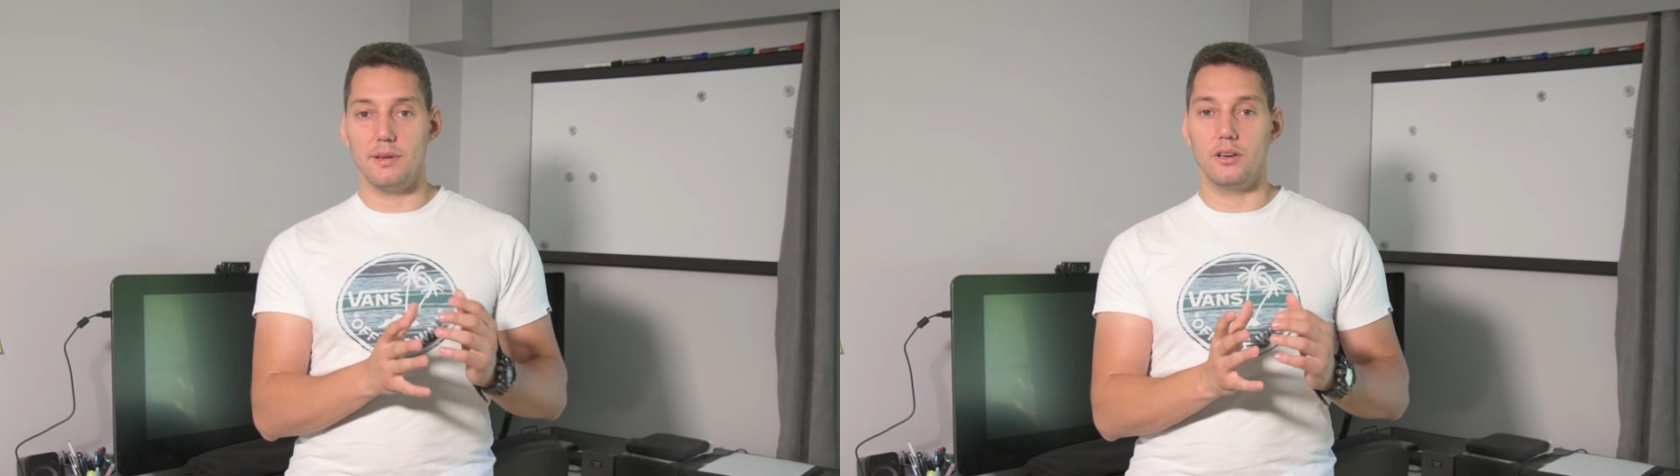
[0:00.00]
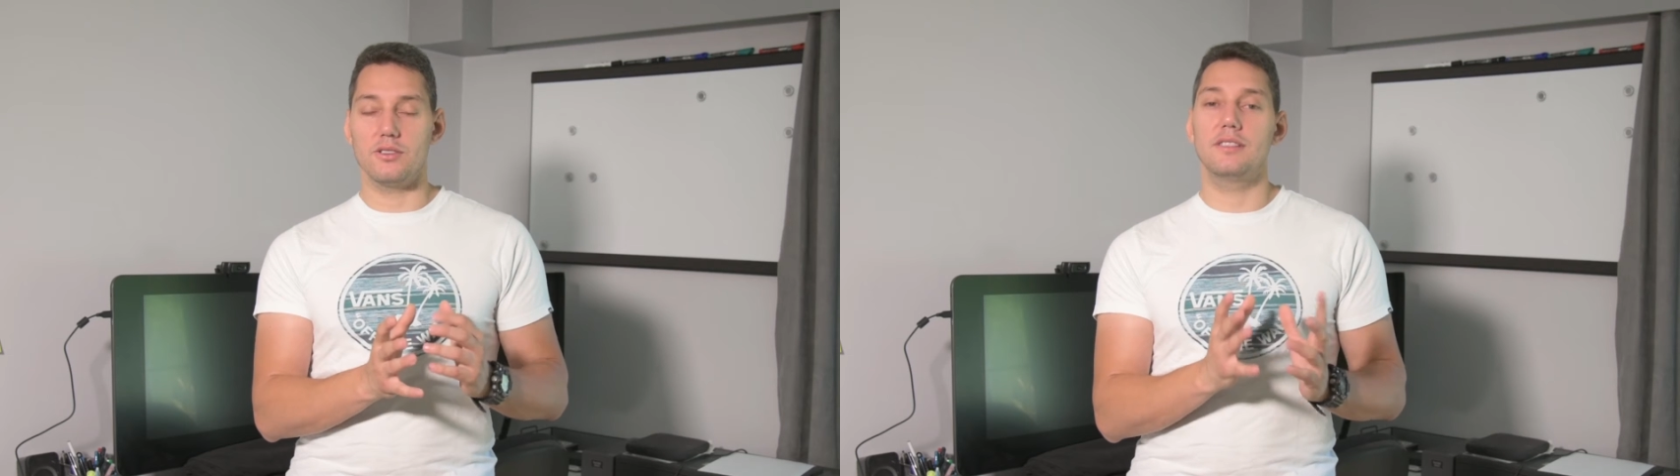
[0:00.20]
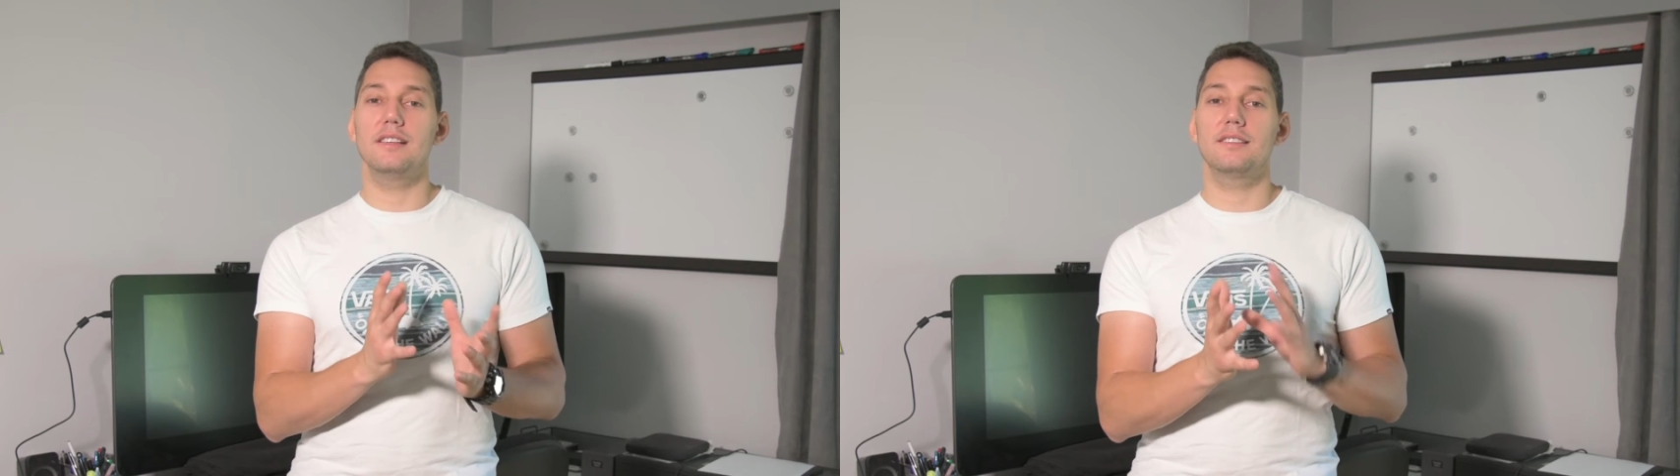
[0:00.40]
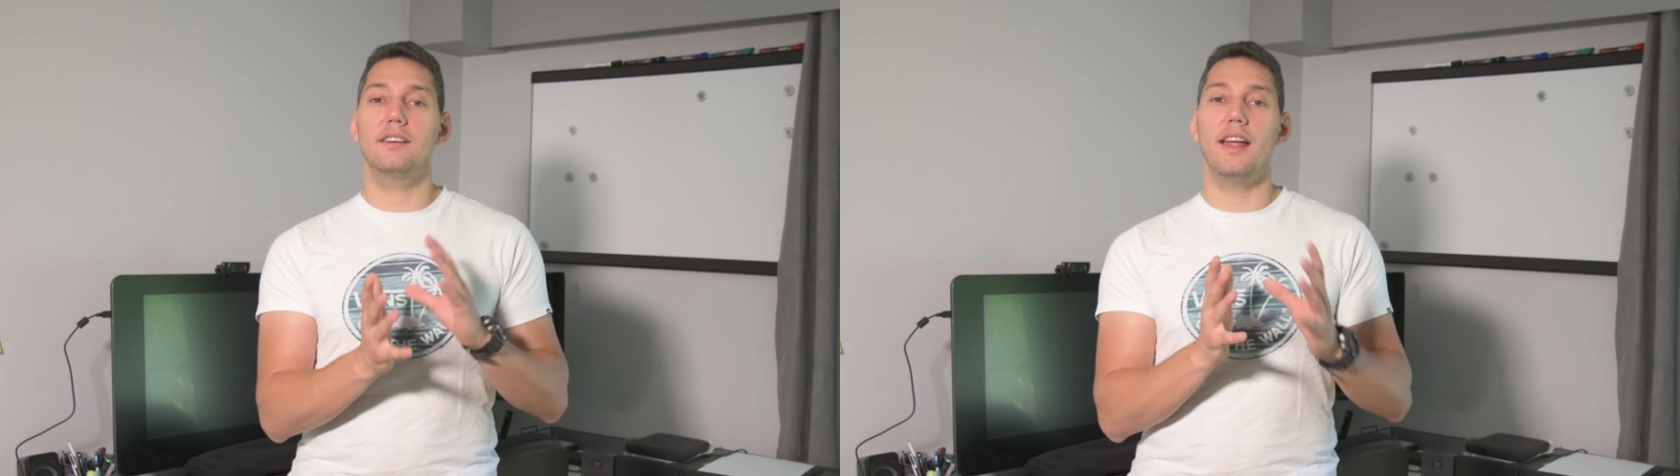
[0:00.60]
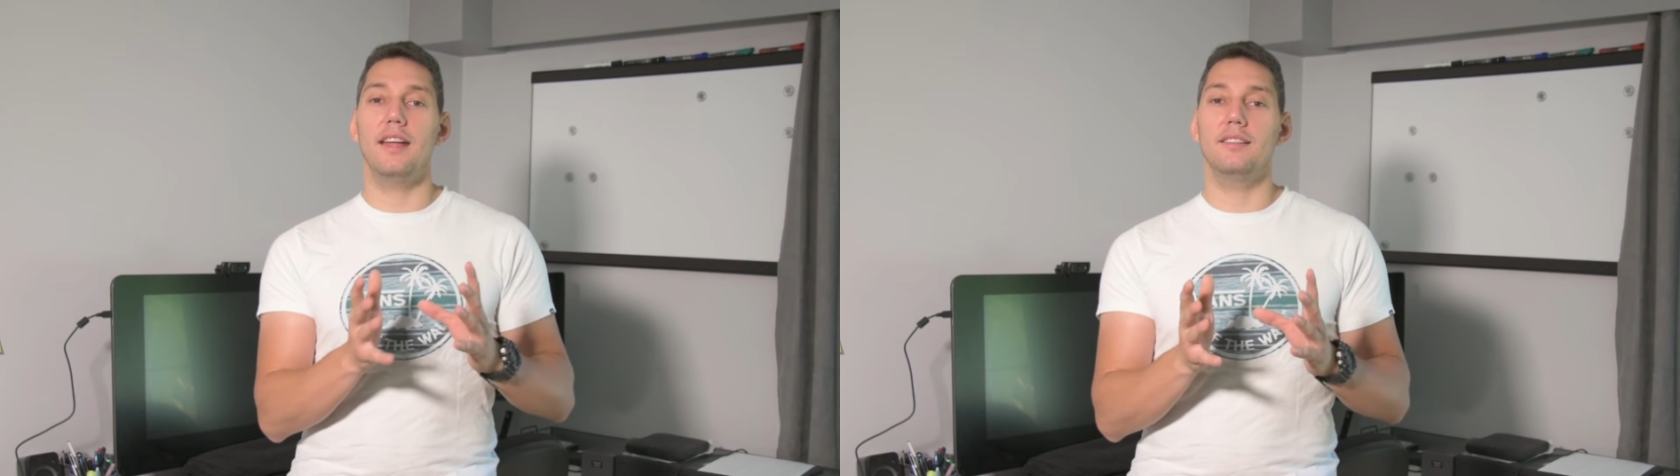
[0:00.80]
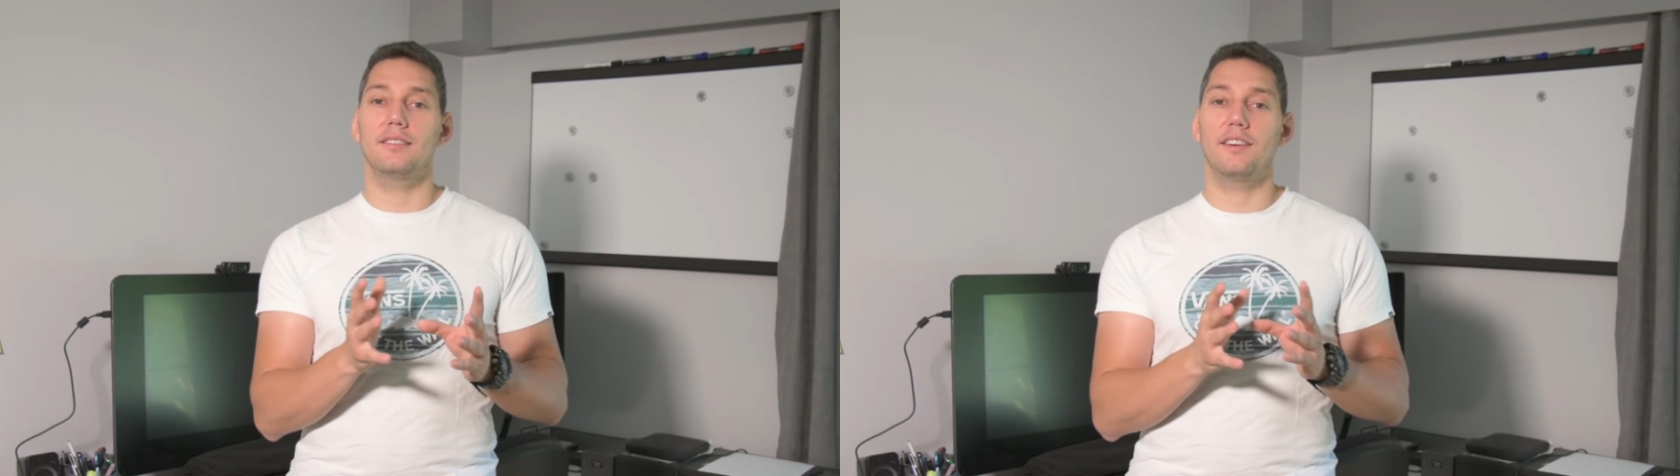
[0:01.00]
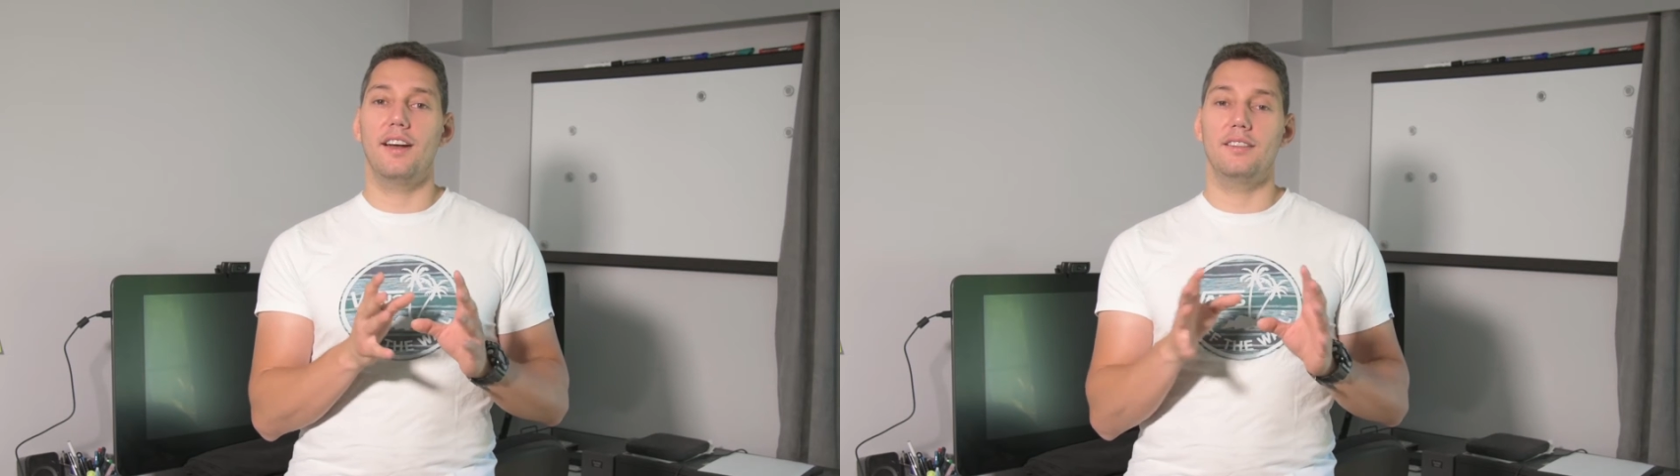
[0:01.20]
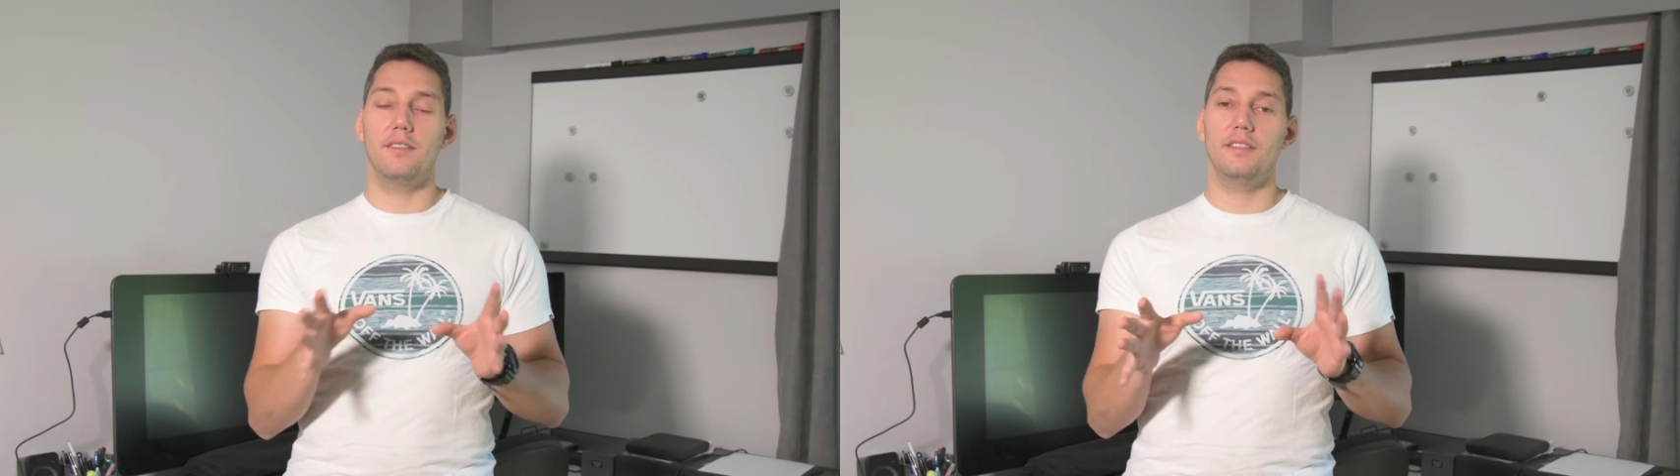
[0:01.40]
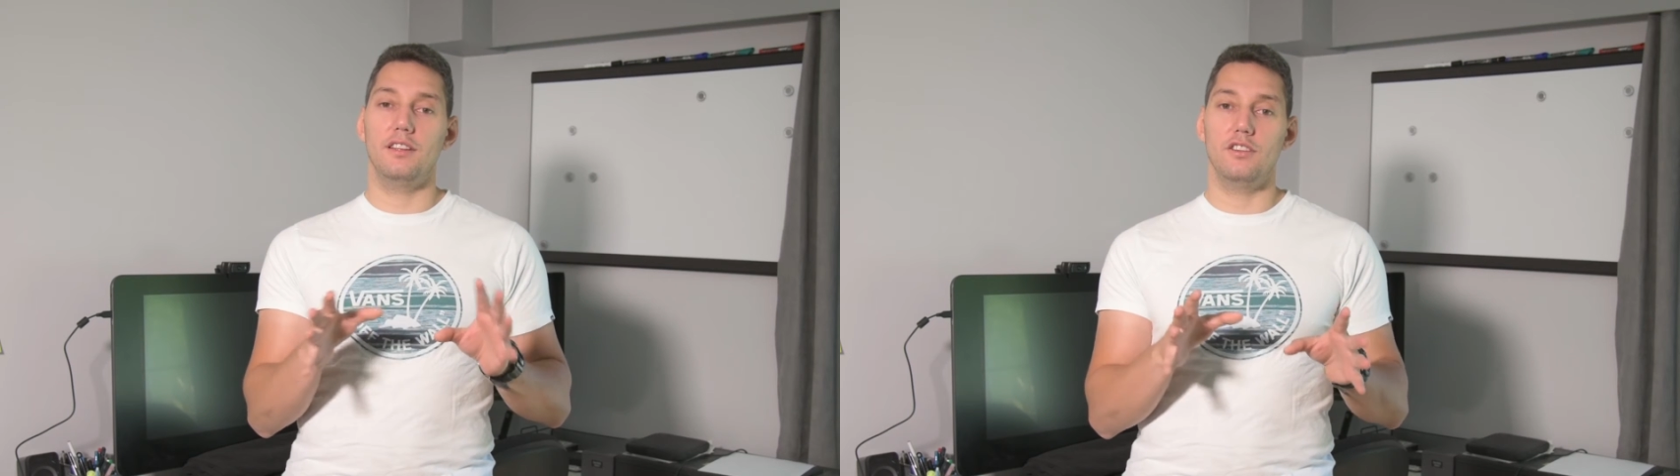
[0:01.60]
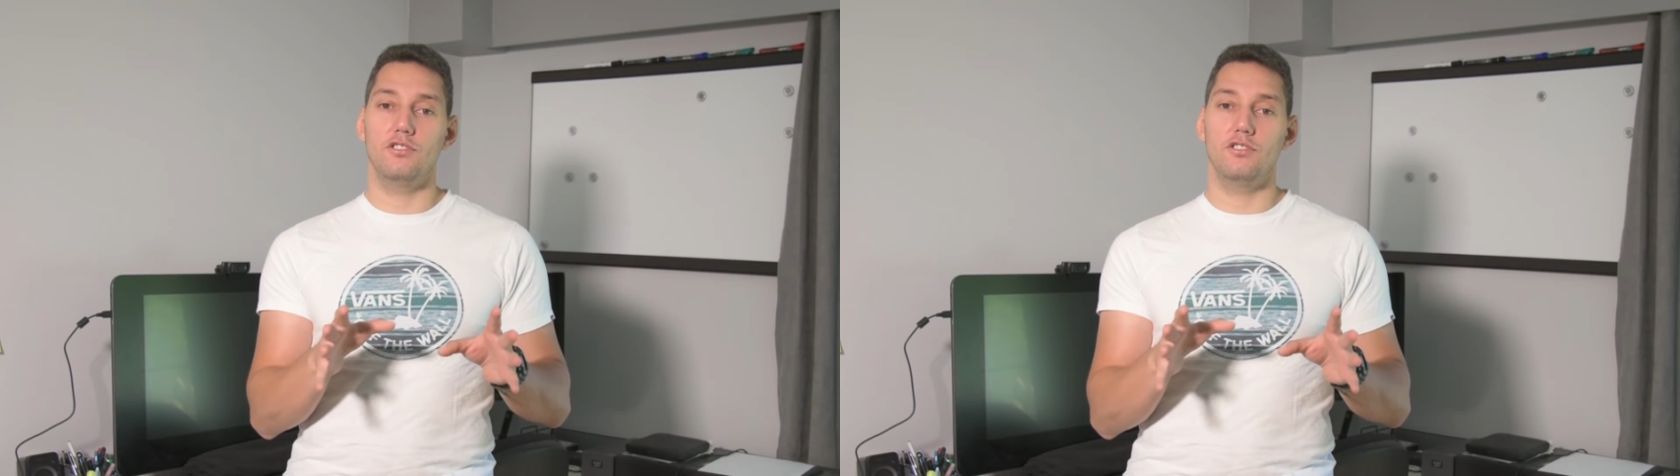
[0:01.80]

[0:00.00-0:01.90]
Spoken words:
because this creates creativity